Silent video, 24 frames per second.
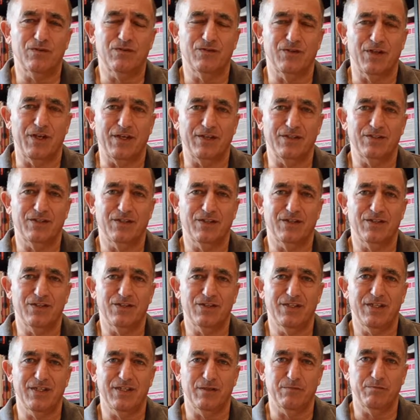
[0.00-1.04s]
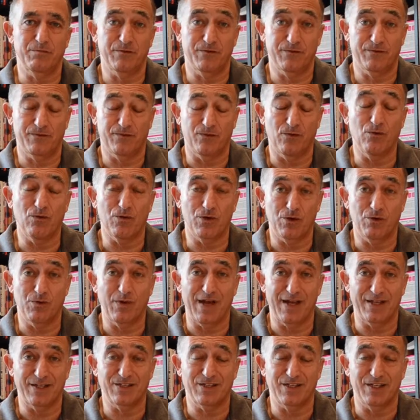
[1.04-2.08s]
things to consider before you
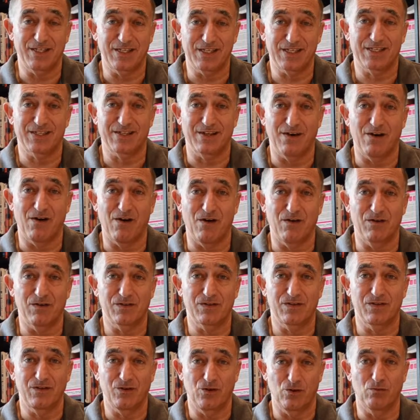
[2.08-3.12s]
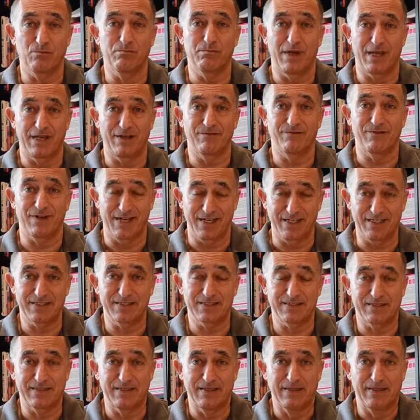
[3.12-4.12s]
actually start your main race.